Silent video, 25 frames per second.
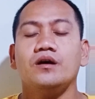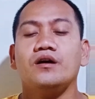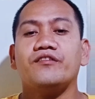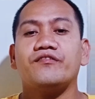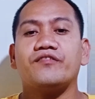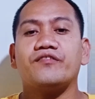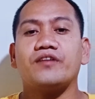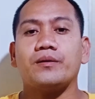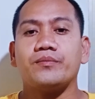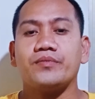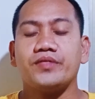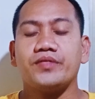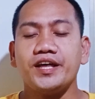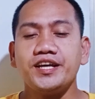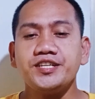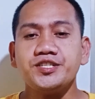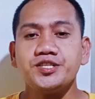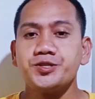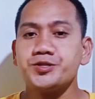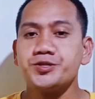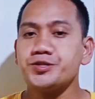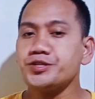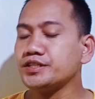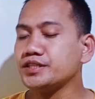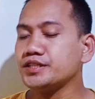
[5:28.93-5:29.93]
From this
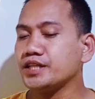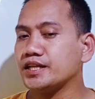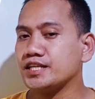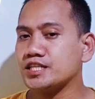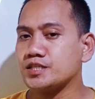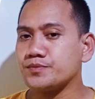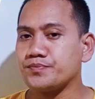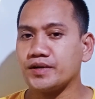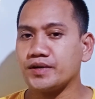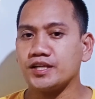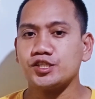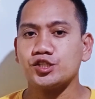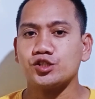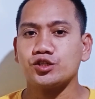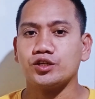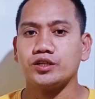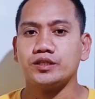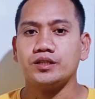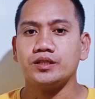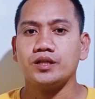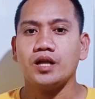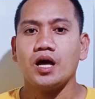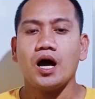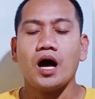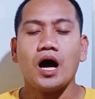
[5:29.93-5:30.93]
certain
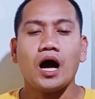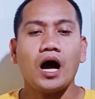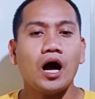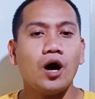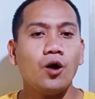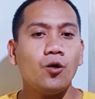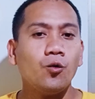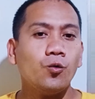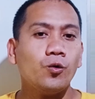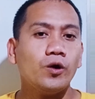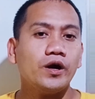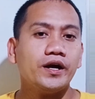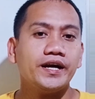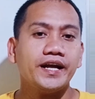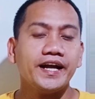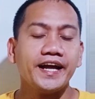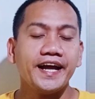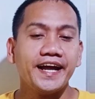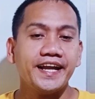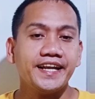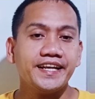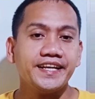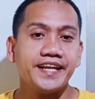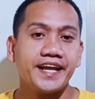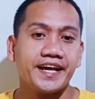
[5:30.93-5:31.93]
expression, our
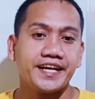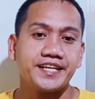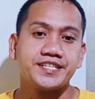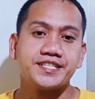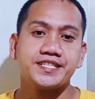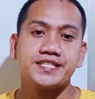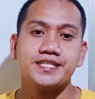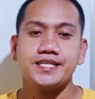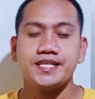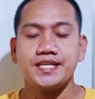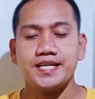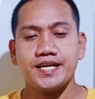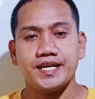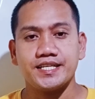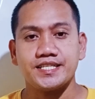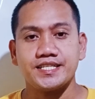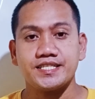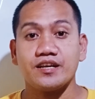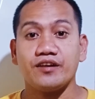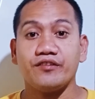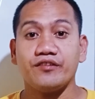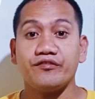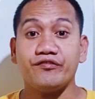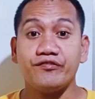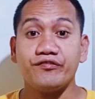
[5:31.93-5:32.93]
index is
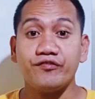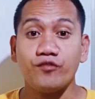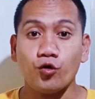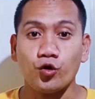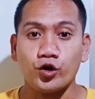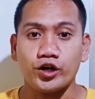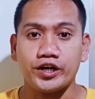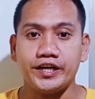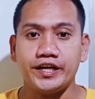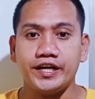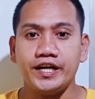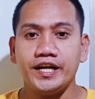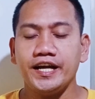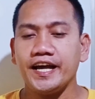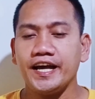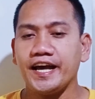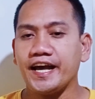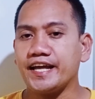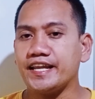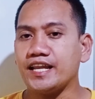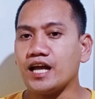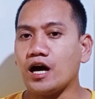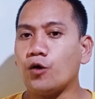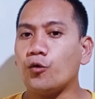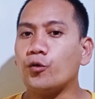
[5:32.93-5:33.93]
4
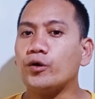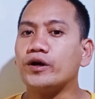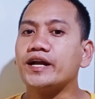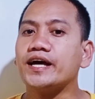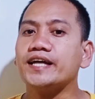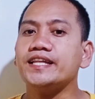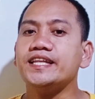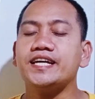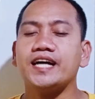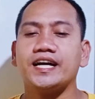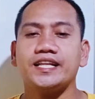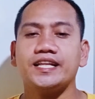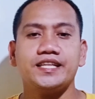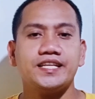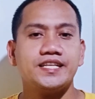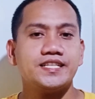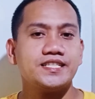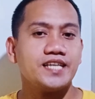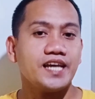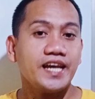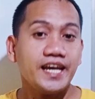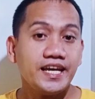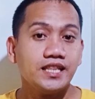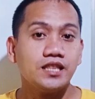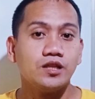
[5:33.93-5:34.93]
and our radicand is
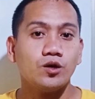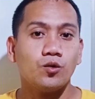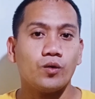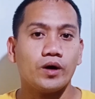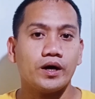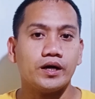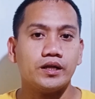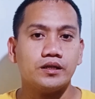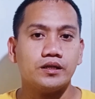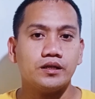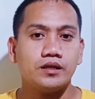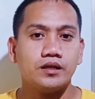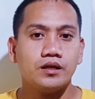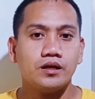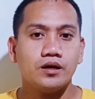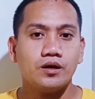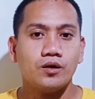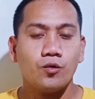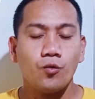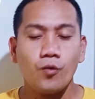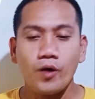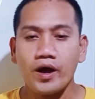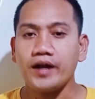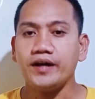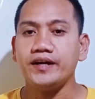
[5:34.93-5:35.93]
81,
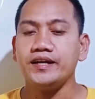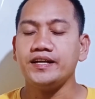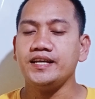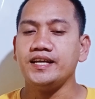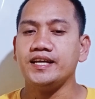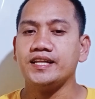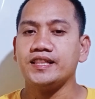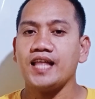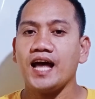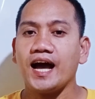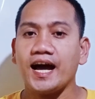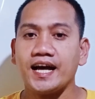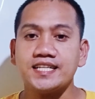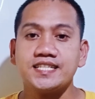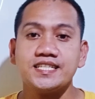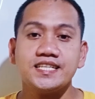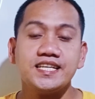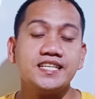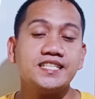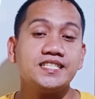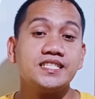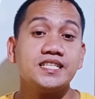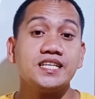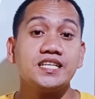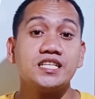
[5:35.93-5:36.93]
where it has
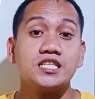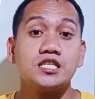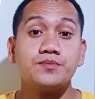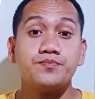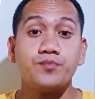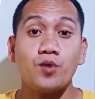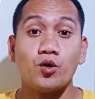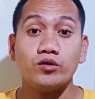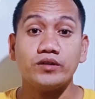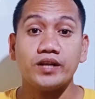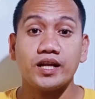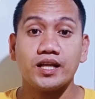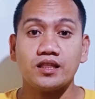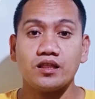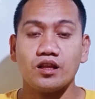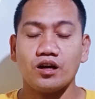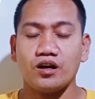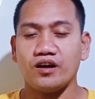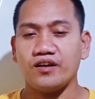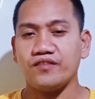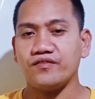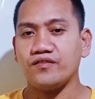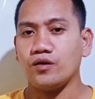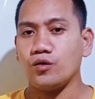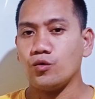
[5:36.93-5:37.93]
its exponent
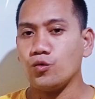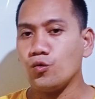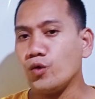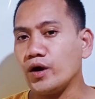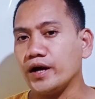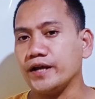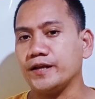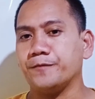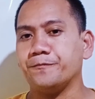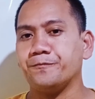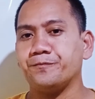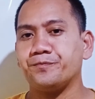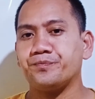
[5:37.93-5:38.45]
of 1.